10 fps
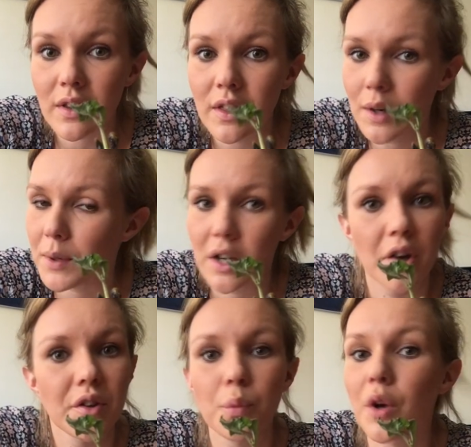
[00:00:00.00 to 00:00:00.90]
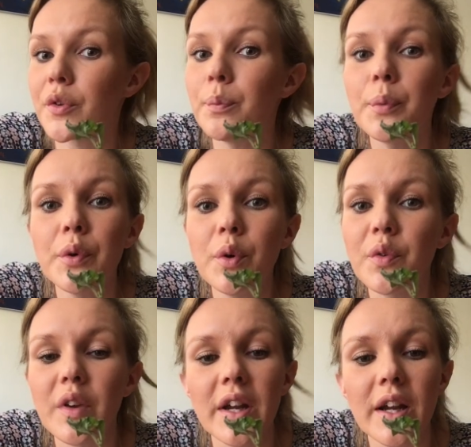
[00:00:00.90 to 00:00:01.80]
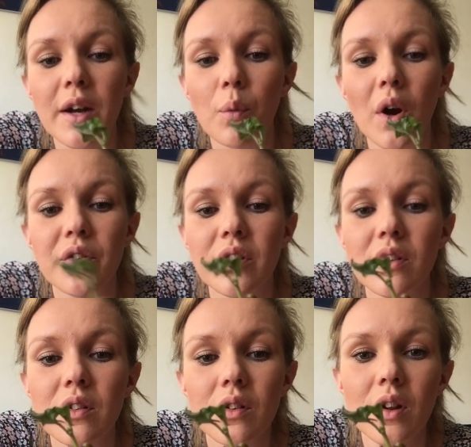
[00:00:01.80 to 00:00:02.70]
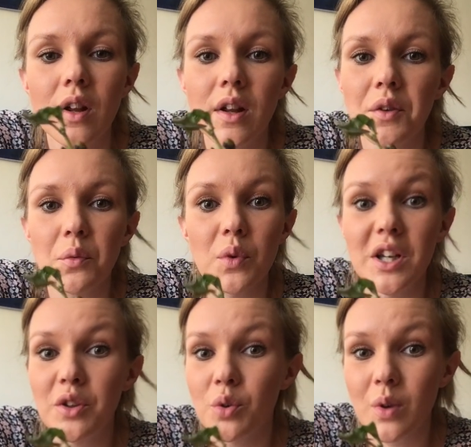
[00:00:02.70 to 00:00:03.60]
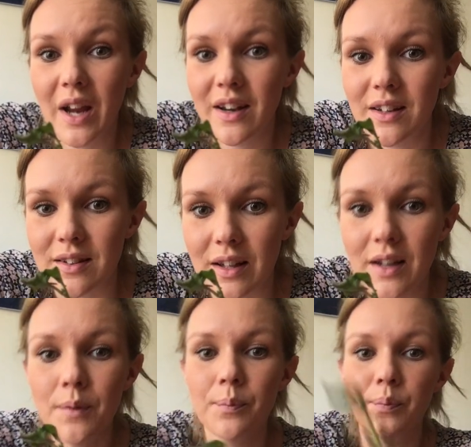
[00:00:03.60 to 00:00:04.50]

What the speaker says: thing because it wasn't moving, it wasn't really doing anything.